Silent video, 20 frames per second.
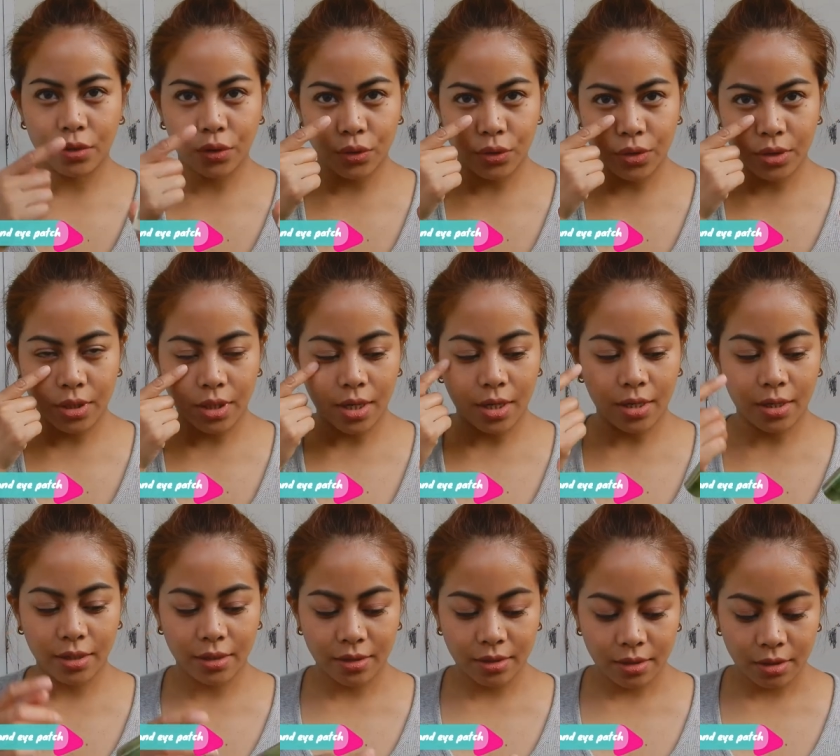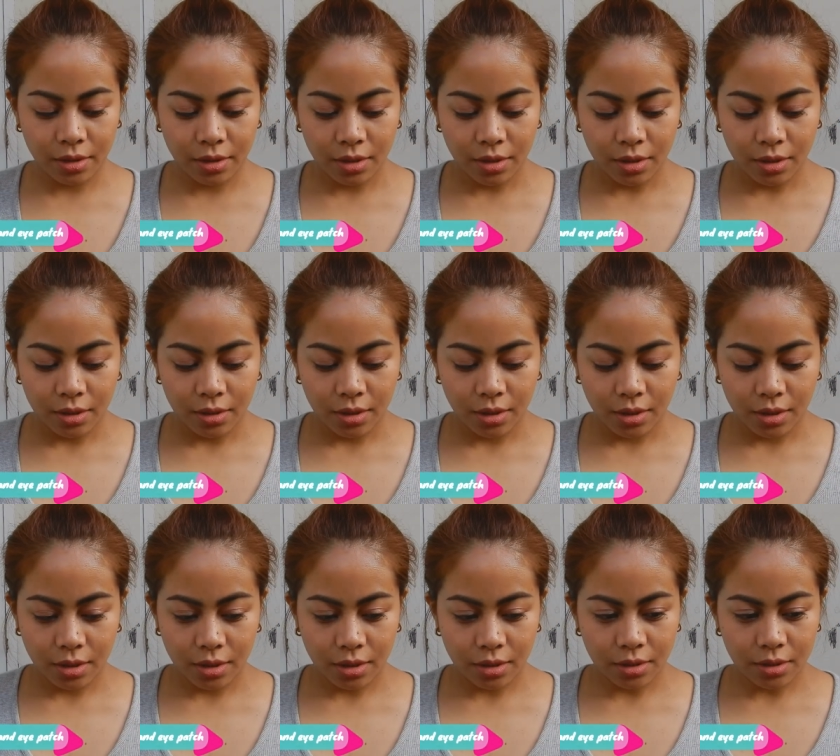under the eye
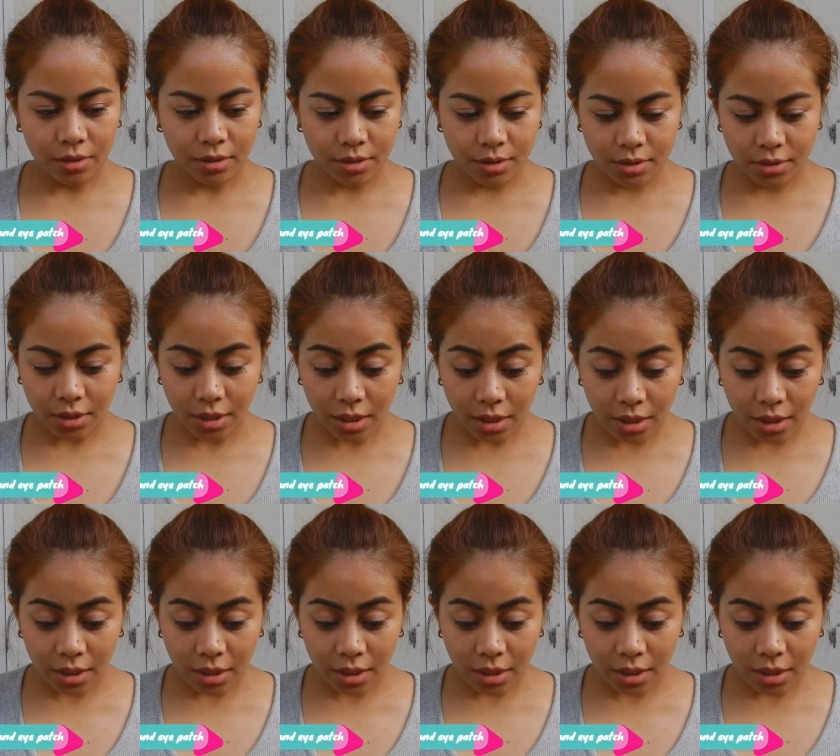because